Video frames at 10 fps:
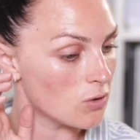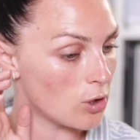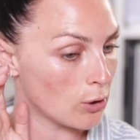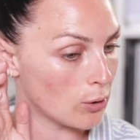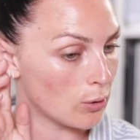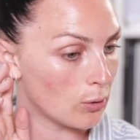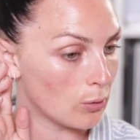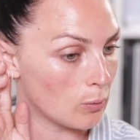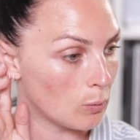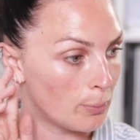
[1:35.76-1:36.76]

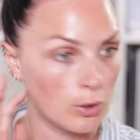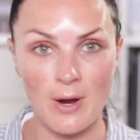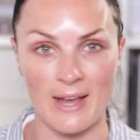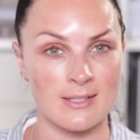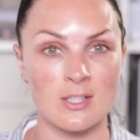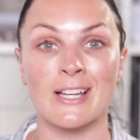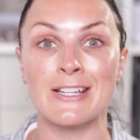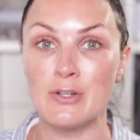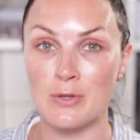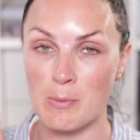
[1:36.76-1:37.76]
to progress because I
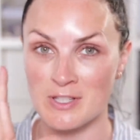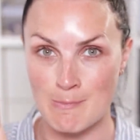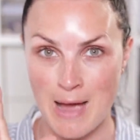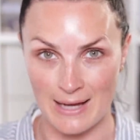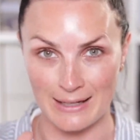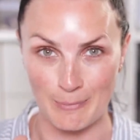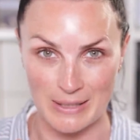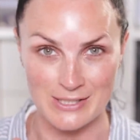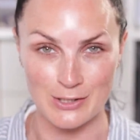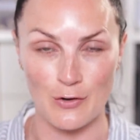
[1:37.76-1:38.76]
knew there was a MAC
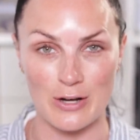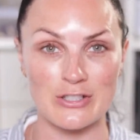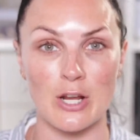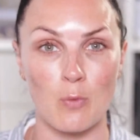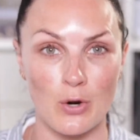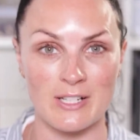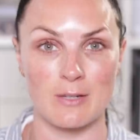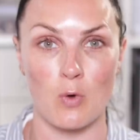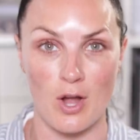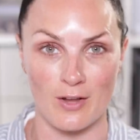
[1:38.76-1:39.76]
coming to Norwich and I wanted
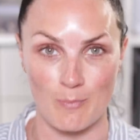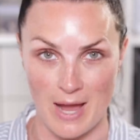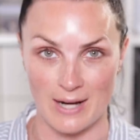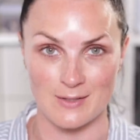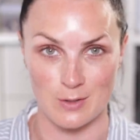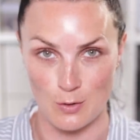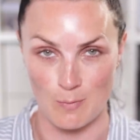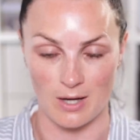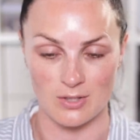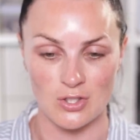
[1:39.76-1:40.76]
to work at MAC so
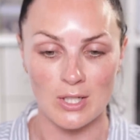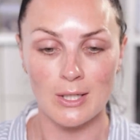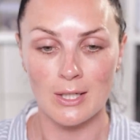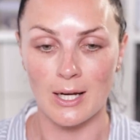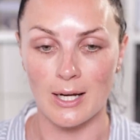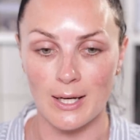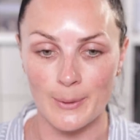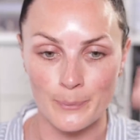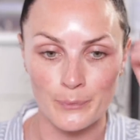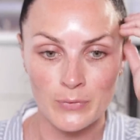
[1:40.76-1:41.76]
much.
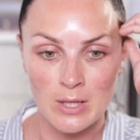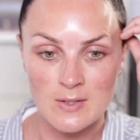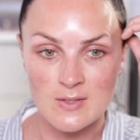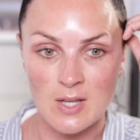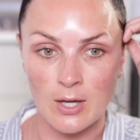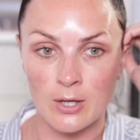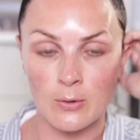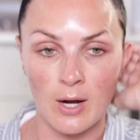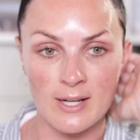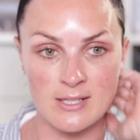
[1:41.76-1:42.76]
Um,
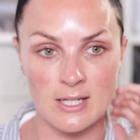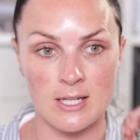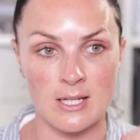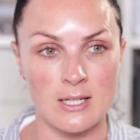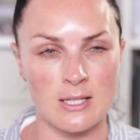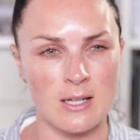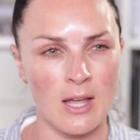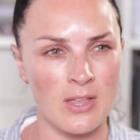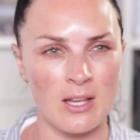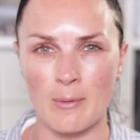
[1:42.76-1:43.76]
so I did,
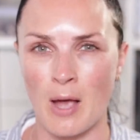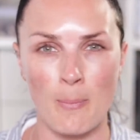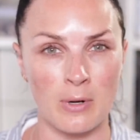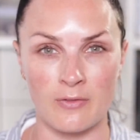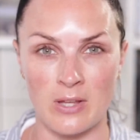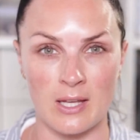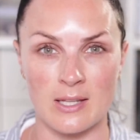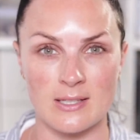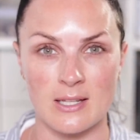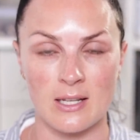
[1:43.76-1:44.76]
I think, a couple of
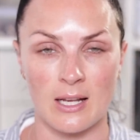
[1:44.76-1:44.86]
years